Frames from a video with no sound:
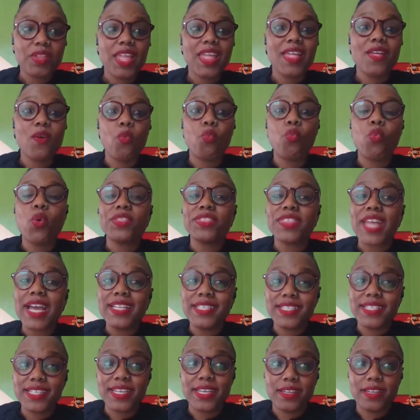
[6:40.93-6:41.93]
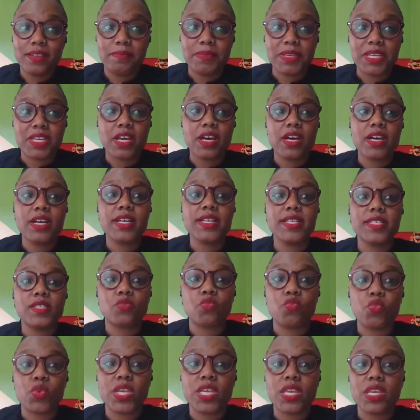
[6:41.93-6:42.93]
what that did, because
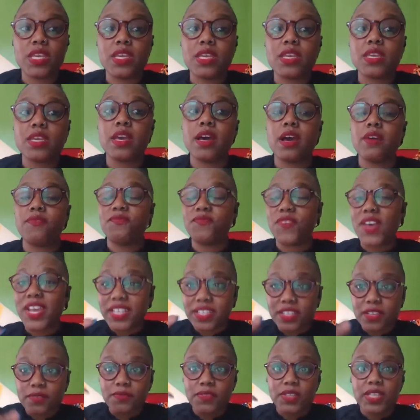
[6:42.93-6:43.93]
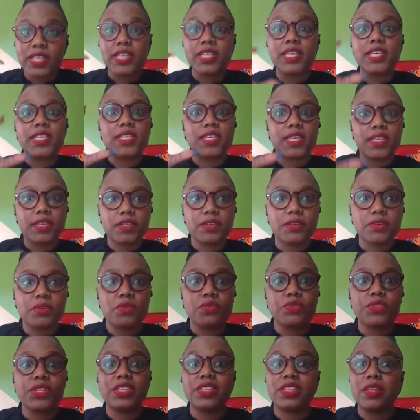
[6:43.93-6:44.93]
we effectively
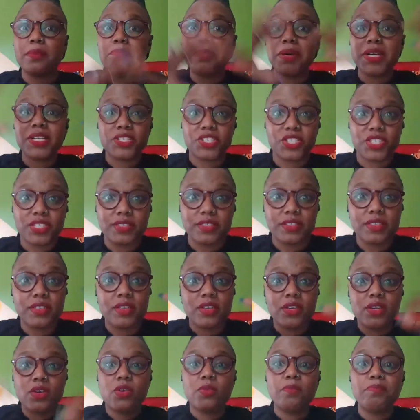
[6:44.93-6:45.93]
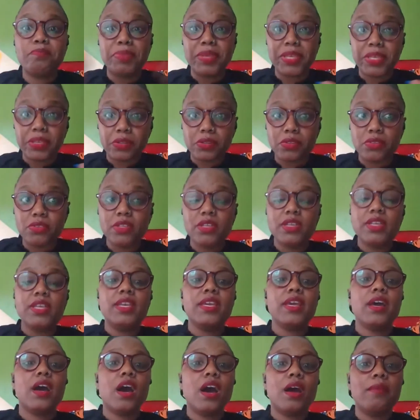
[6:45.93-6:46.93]
killed the budget bill
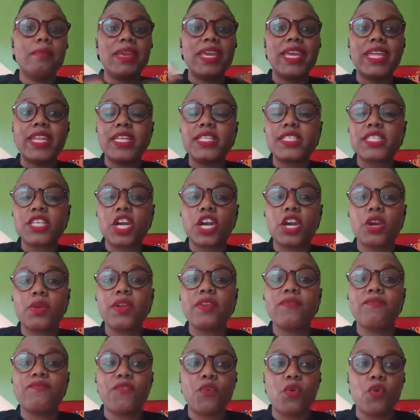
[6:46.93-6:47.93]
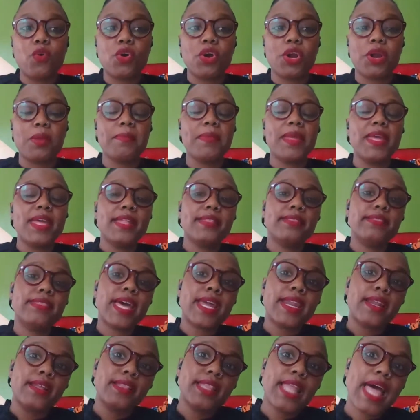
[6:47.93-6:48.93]
in its current form,
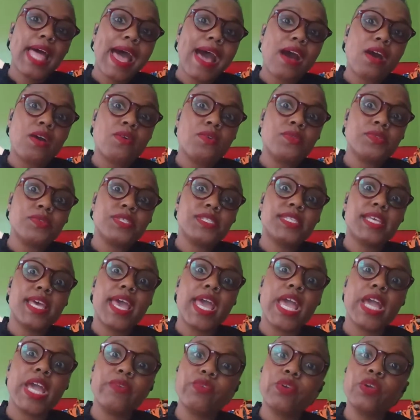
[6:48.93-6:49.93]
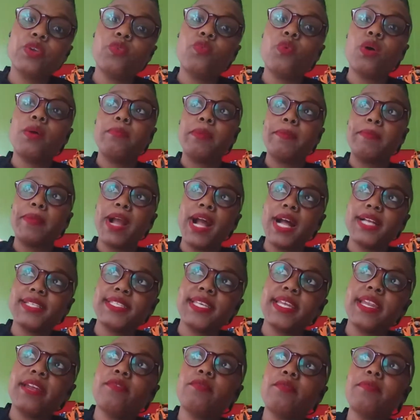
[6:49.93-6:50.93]
that allows everyone, remember I
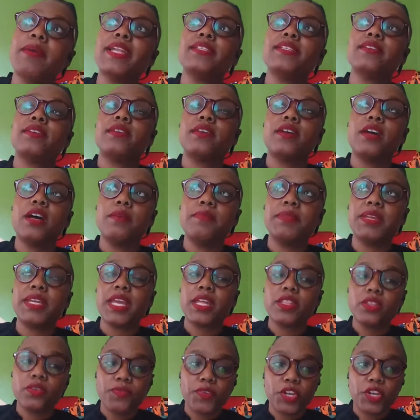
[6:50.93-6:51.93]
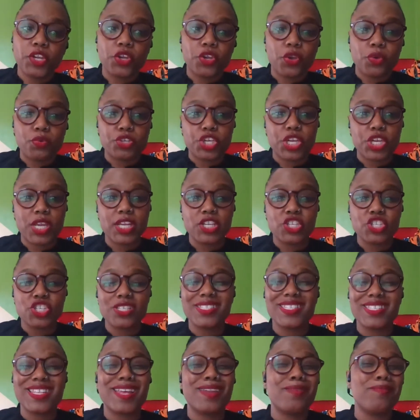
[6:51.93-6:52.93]
said everybody's going to come together for
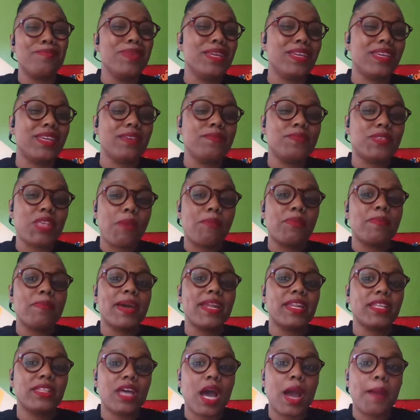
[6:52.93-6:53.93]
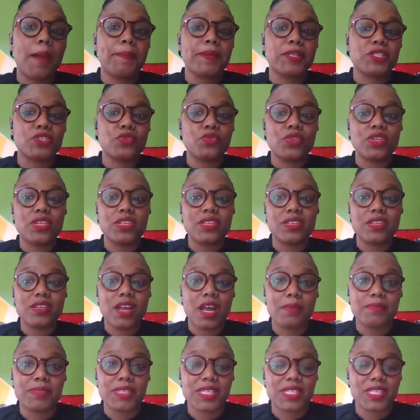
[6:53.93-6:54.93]
negotiations, that gives everybody the opportunity to
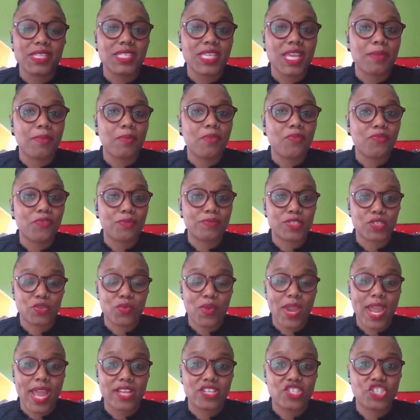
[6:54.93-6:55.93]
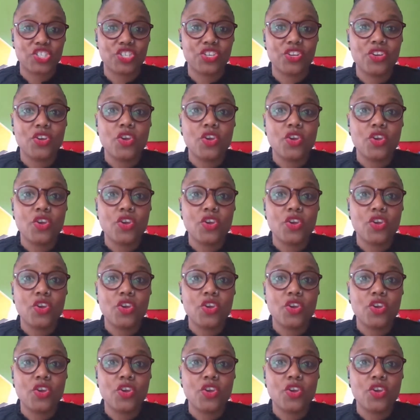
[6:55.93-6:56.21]
come to the table from scratch,